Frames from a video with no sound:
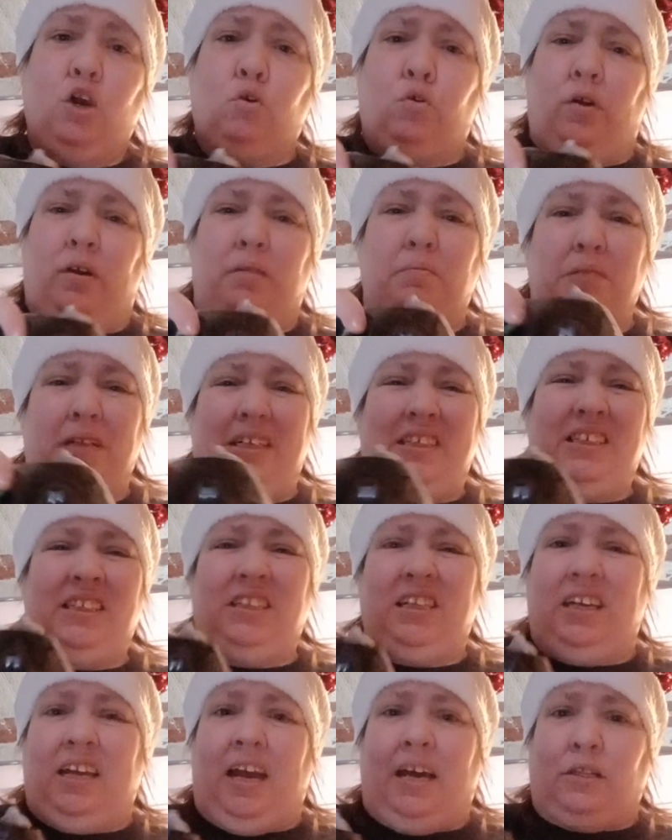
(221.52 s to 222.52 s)
Bring
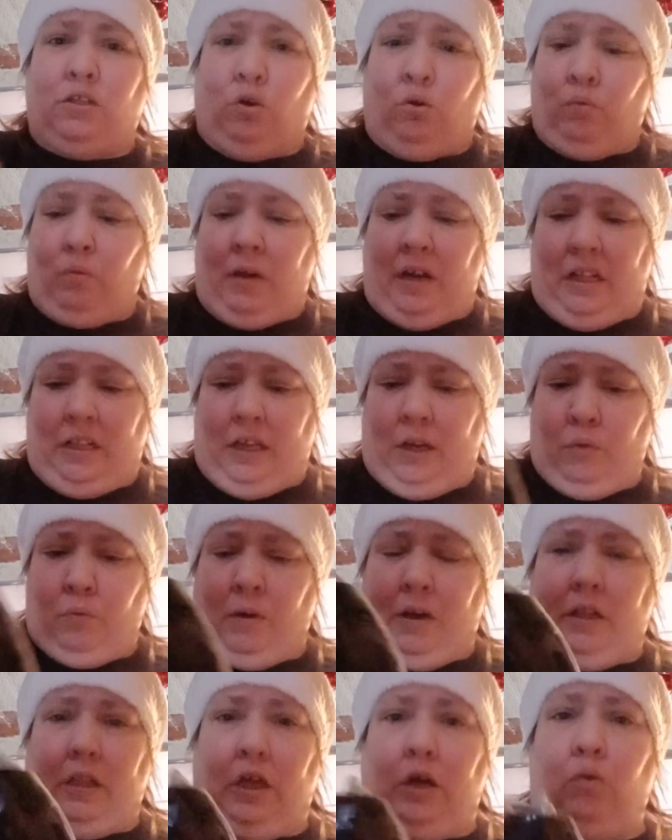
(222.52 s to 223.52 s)
this together really,
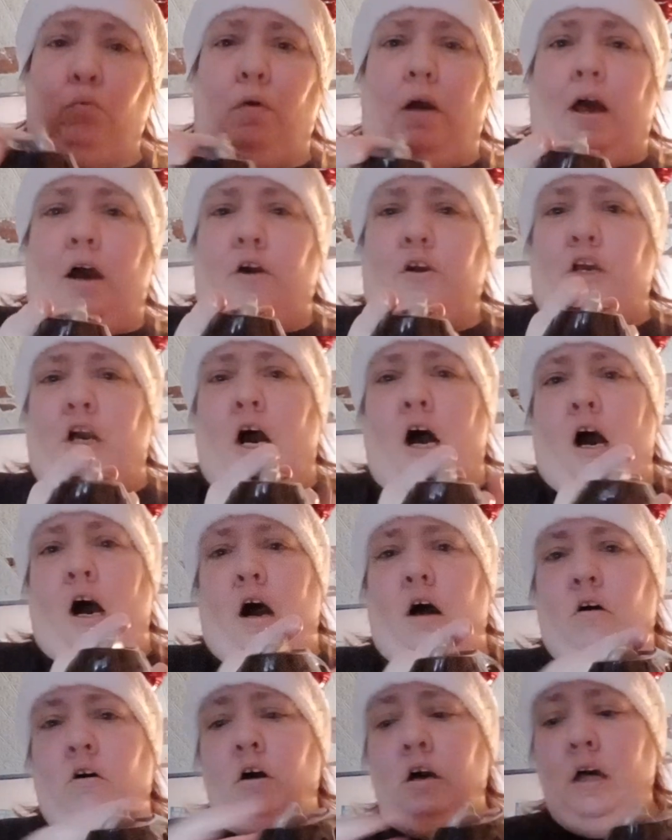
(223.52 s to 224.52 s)
really well,
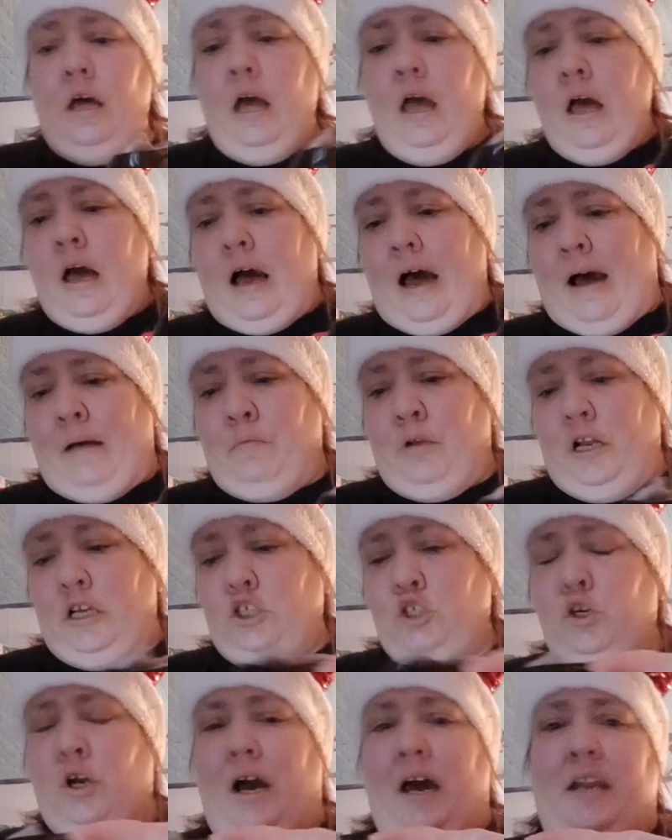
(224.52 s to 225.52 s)
y'all. I'm going
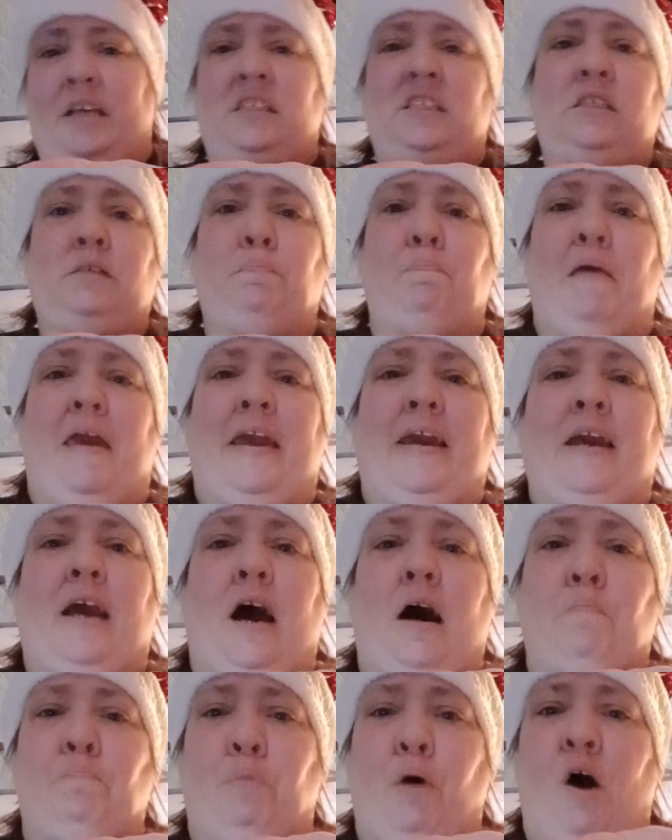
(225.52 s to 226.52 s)
to try to speak
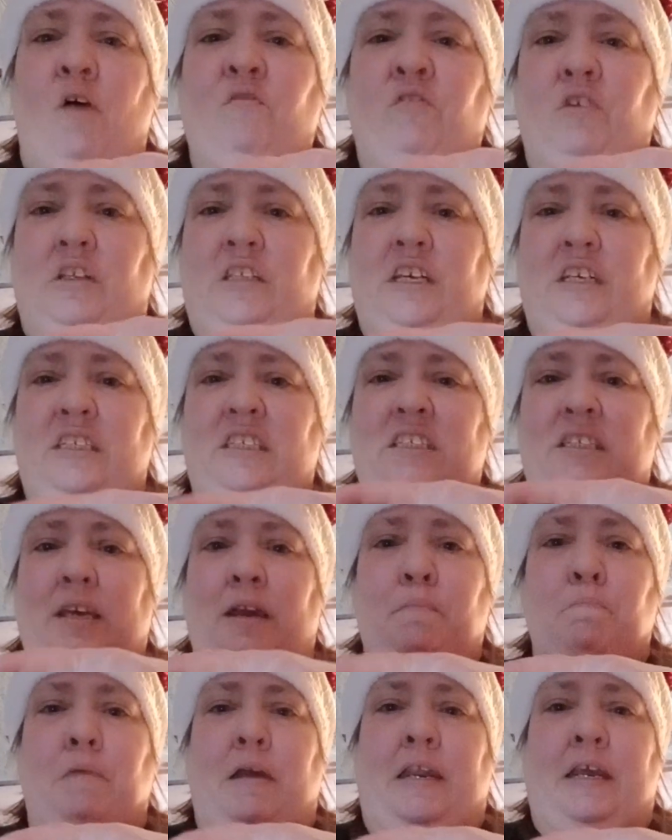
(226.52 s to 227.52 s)
up over this
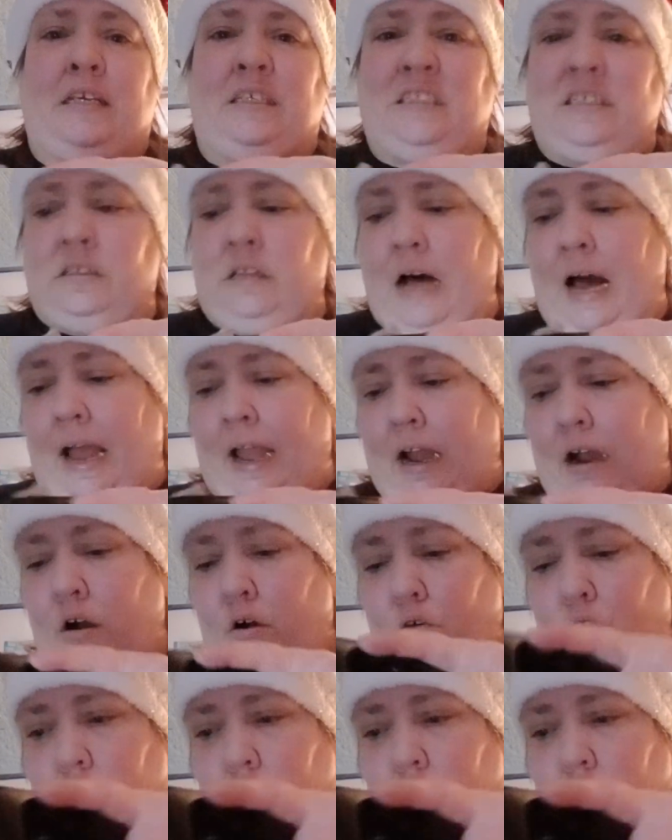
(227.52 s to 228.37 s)
thing, but it's loud.